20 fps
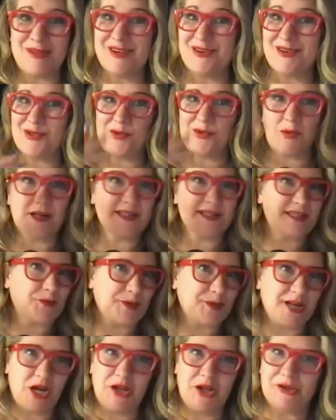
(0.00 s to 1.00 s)
the ones that
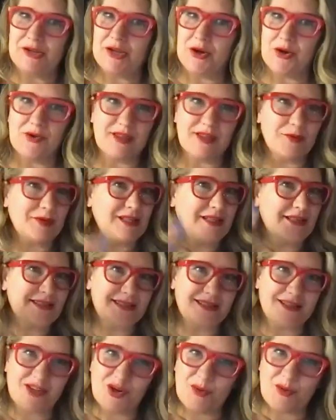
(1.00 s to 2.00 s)
we all know that we
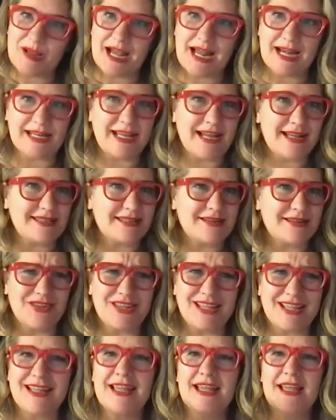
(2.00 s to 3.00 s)
listen to their podcast and
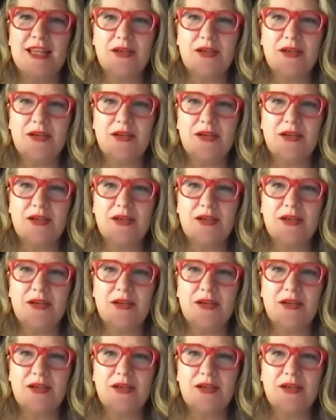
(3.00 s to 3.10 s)
everything.